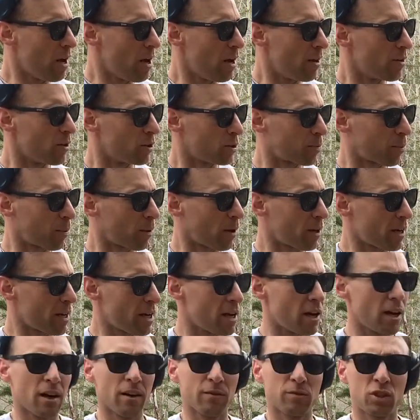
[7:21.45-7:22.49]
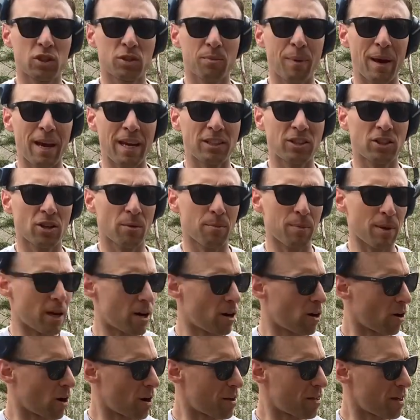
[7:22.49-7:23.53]
There's plenty of space up
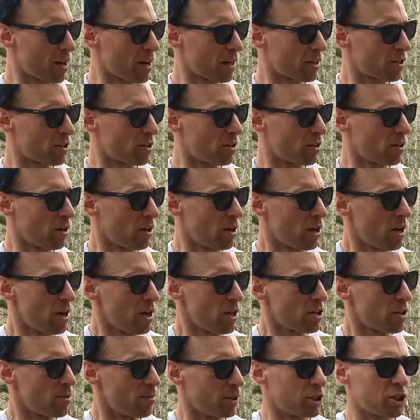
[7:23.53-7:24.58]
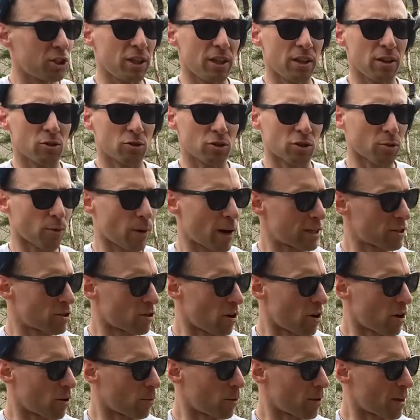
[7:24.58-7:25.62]
here, I think, to machine those threads
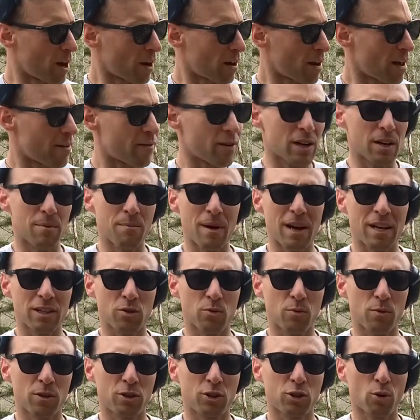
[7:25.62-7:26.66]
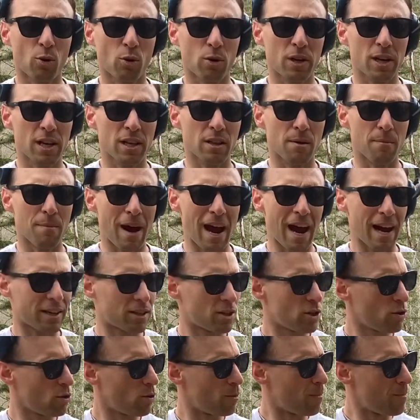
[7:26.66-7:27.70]
on without having to mess with shortening the mag
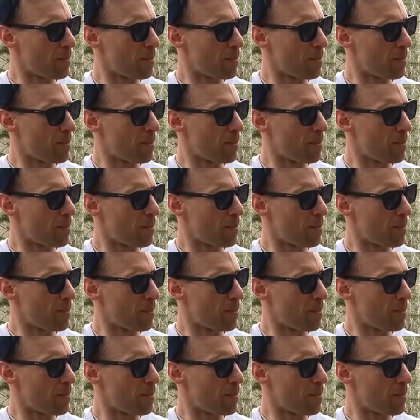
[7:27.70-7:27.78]
tube.